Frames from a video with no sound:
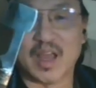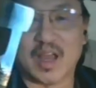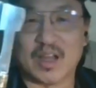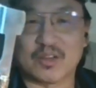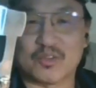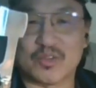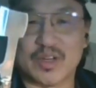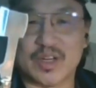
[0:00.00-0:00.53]
a
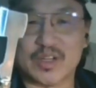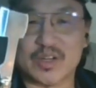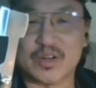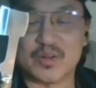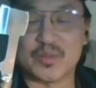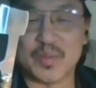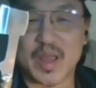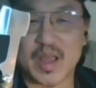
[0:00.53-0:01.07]

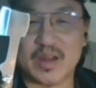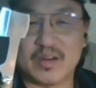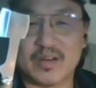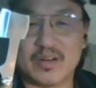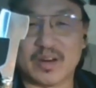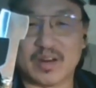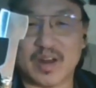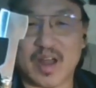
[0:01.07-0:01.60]
traditional
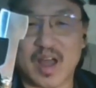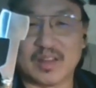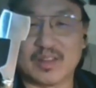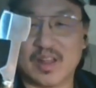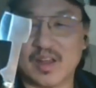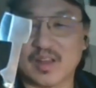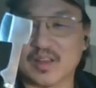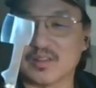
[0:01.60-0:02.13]
pattern, a
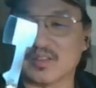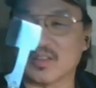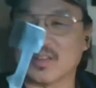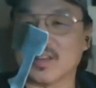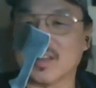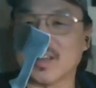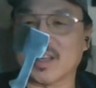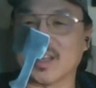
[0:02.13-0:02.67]
non-locking
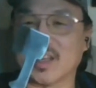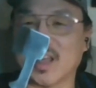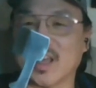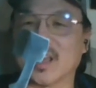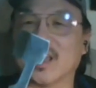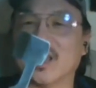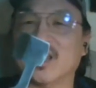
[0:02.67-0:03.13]
thing, and like,